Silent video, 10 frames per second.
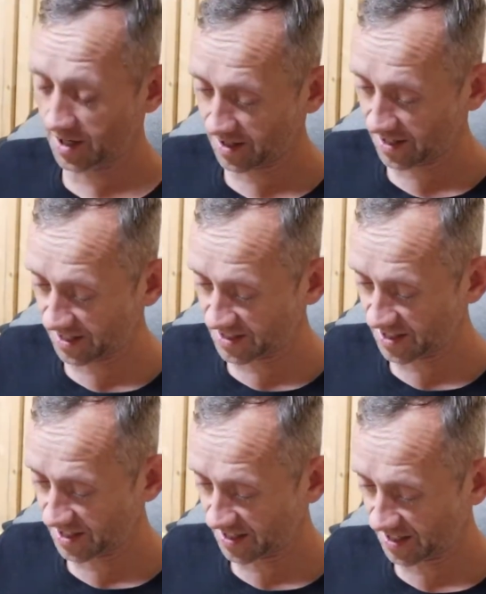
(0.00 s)
uh, I got
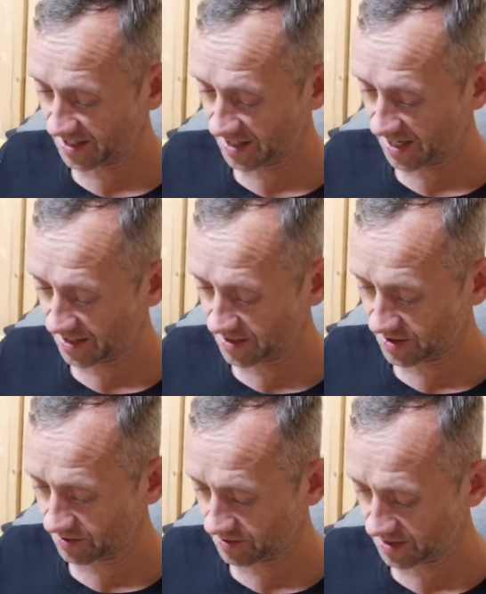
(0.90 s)
the I got that.
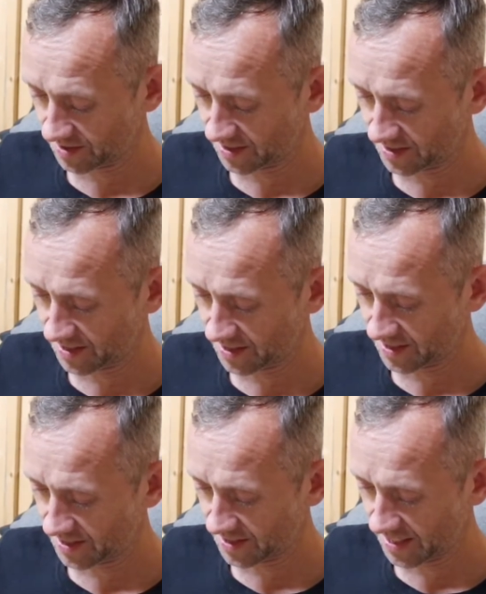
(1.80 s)
So I still get the
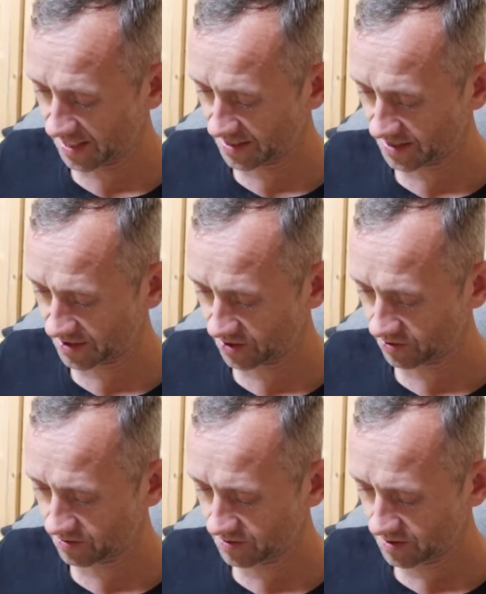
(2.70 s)
the hit. So